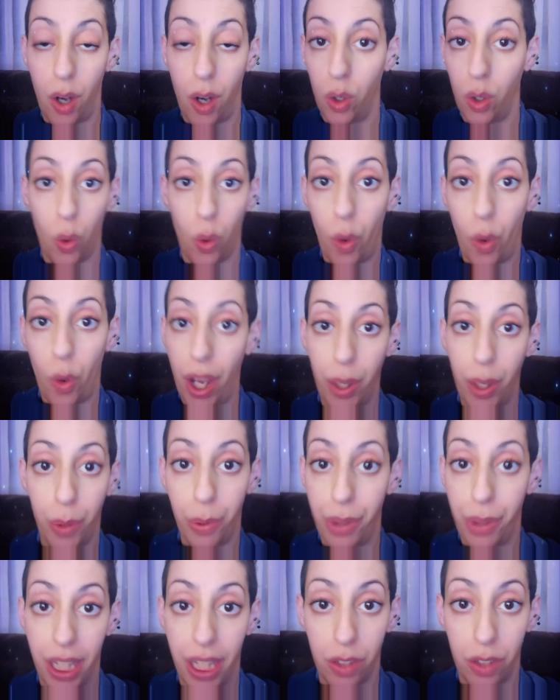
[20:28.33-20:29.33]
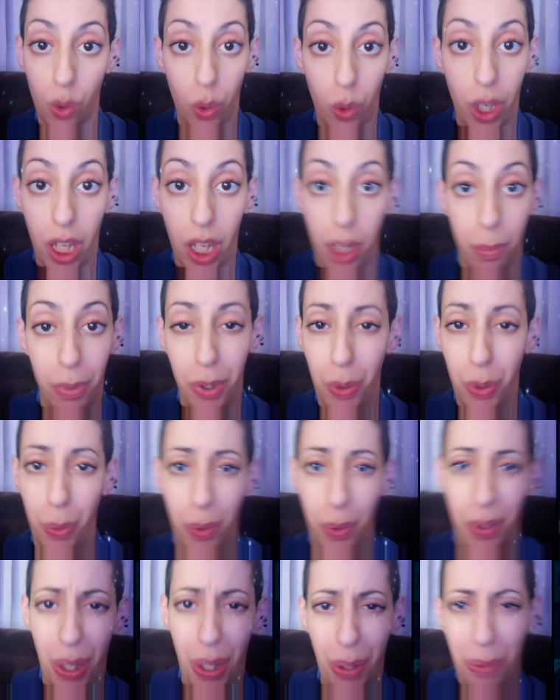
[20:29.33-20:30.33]
know why you think it's okay to be doing
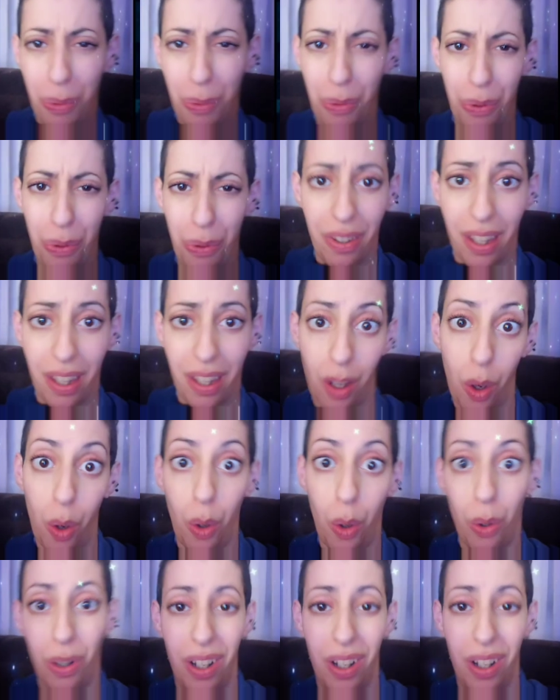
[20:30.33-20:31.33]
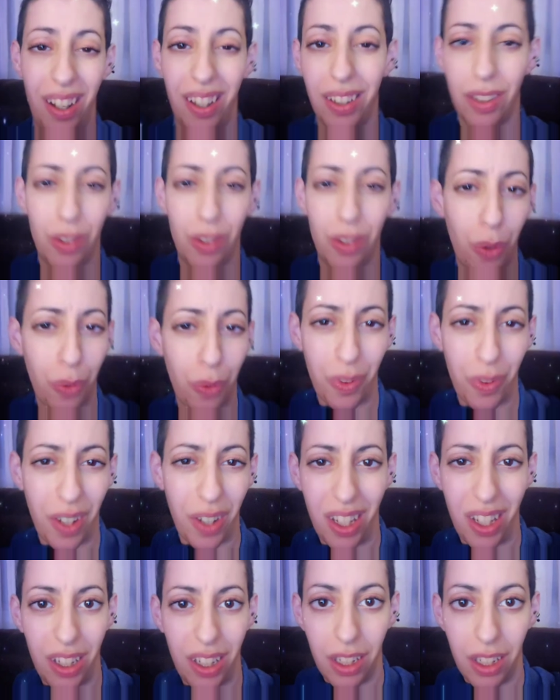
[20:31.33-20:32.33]
that. You're just like, oh, huh, it's so
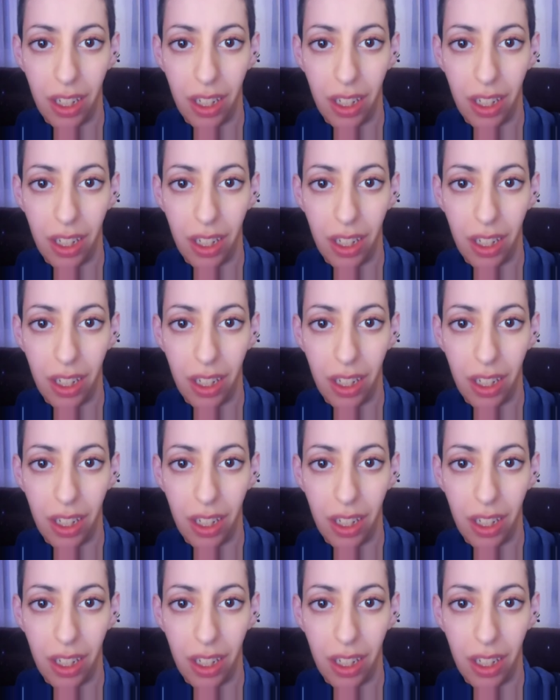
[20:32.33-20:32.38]
fun.